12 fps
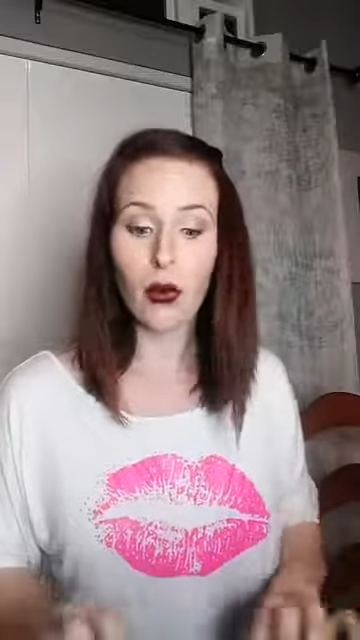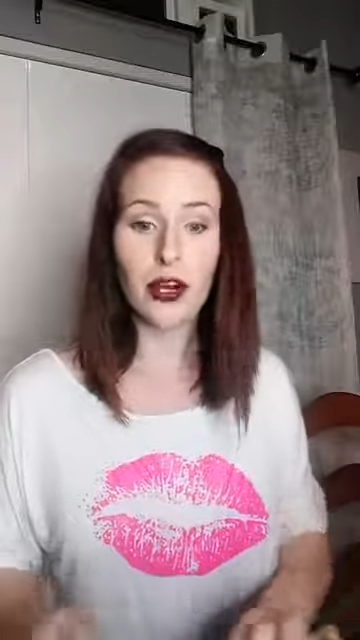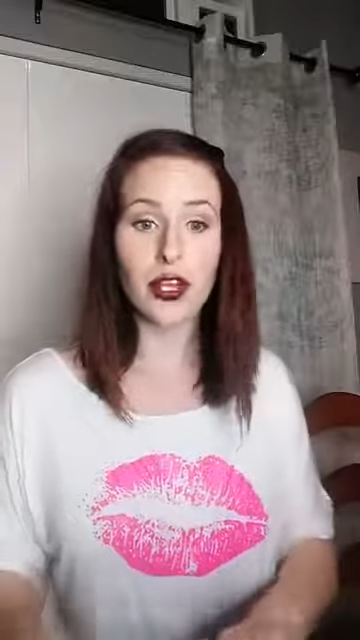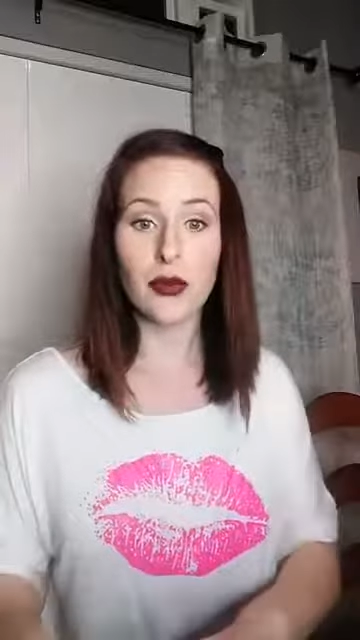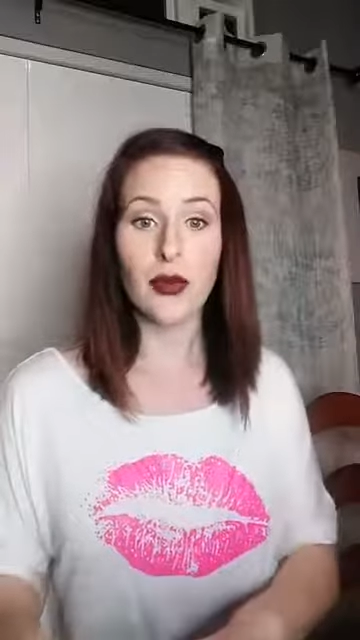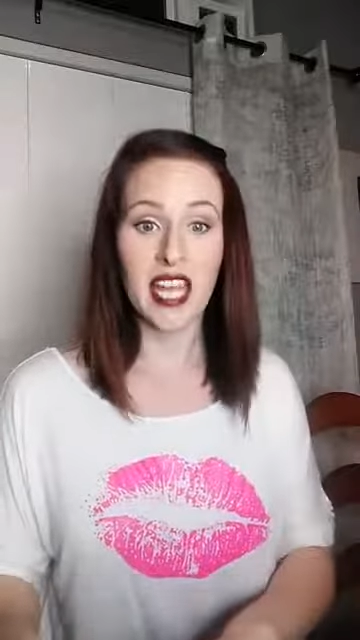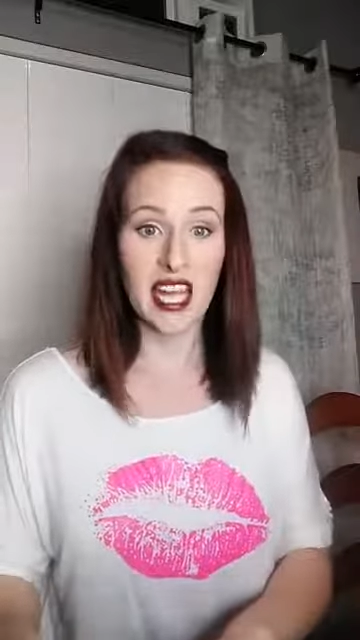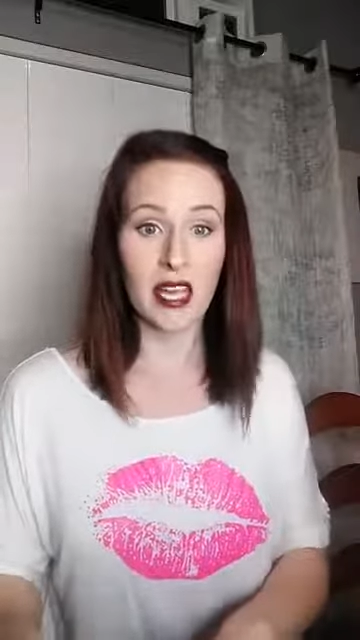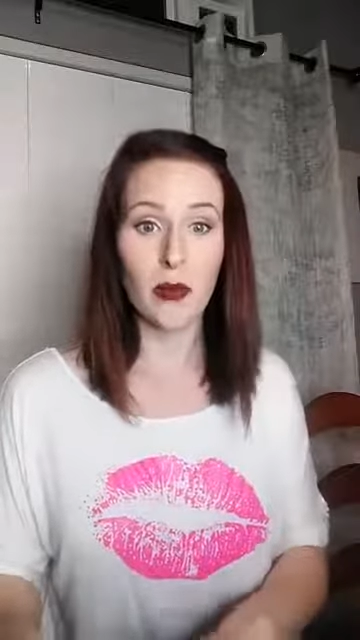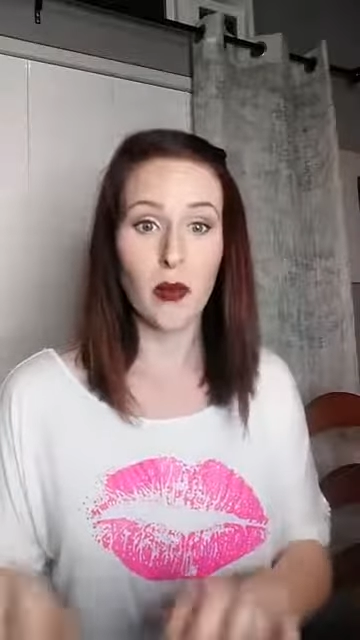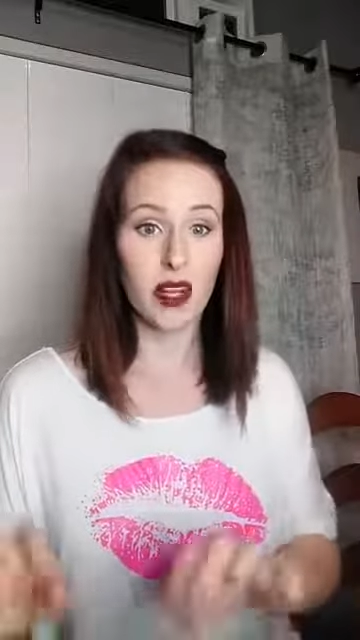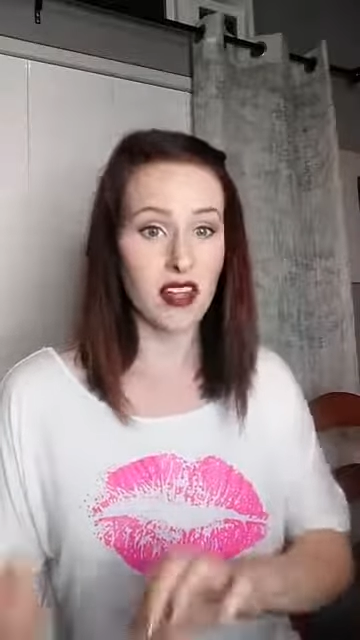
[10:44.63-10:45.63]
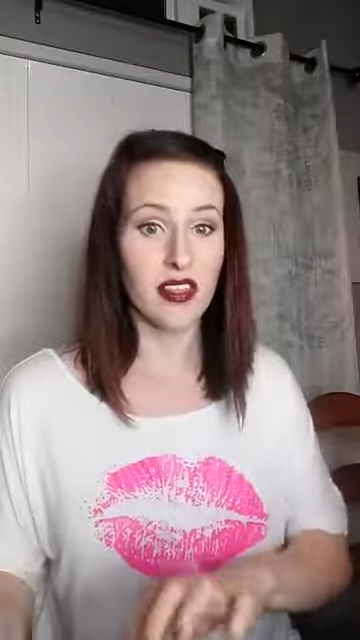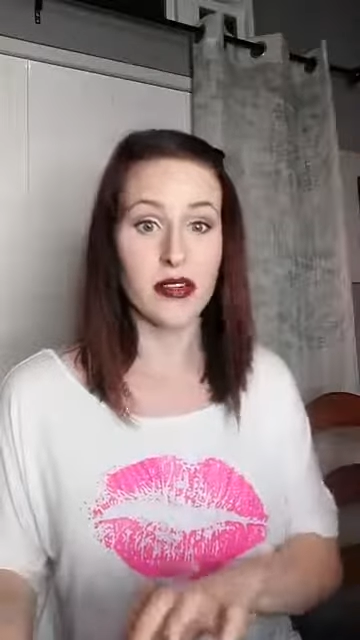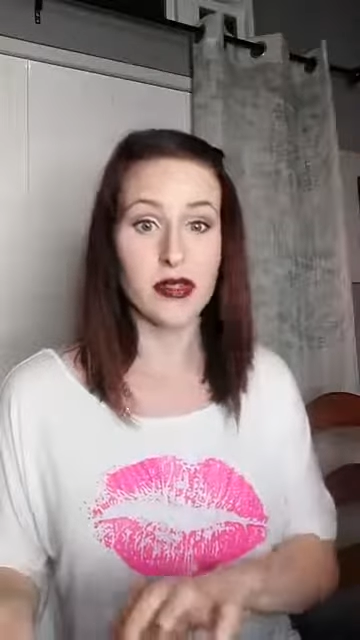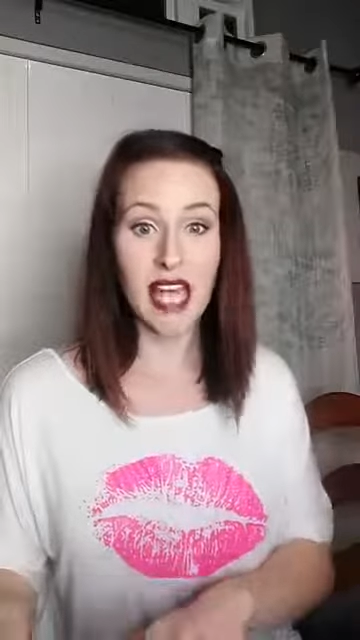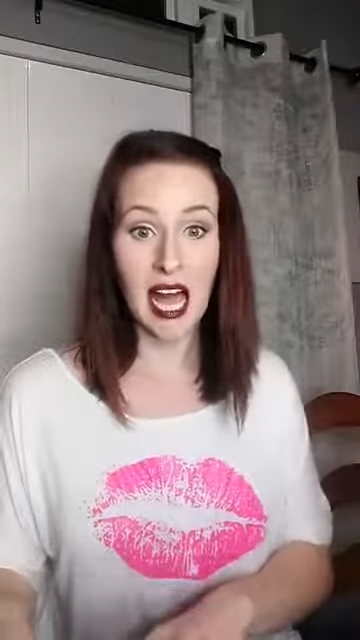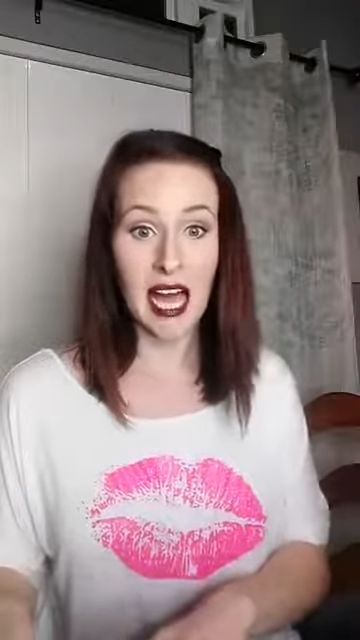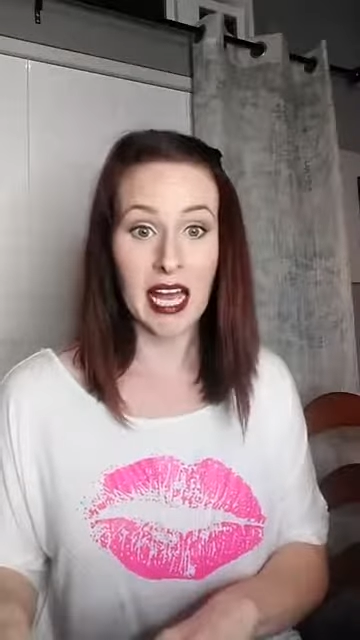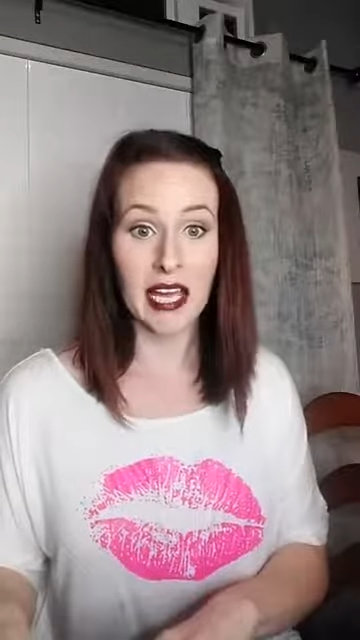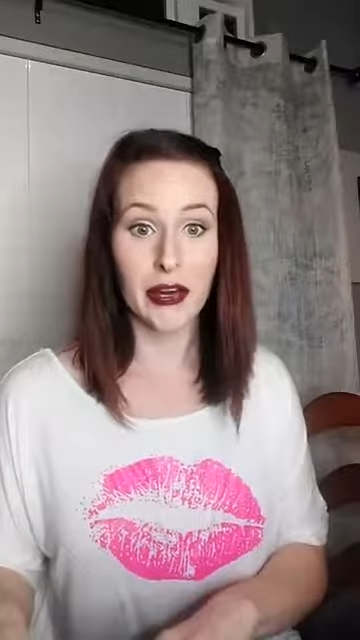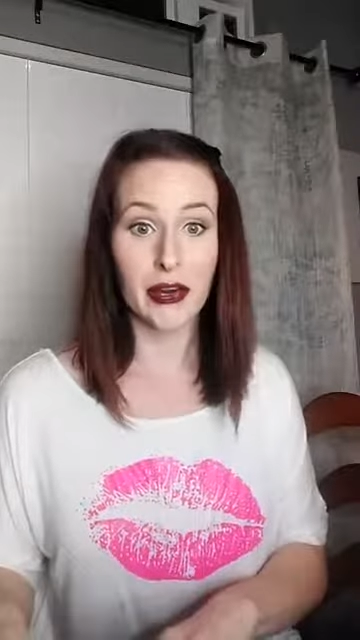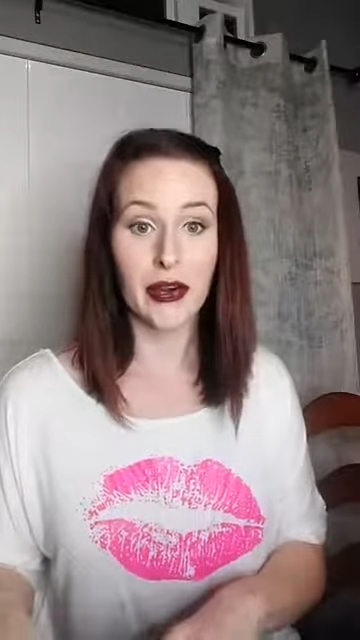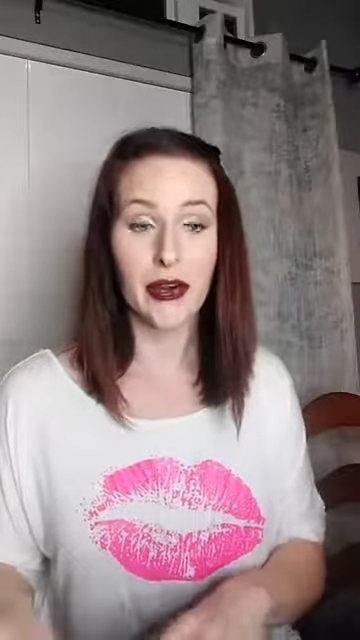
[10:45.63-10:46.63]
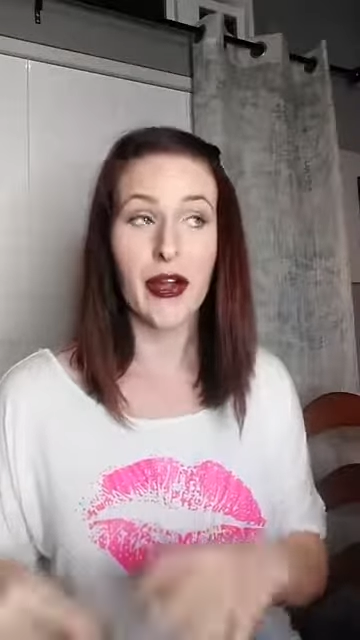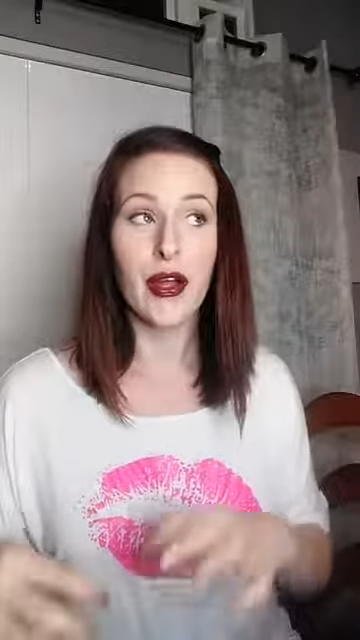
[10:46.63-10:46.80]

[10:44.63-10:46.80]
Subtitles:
you hit one of those higher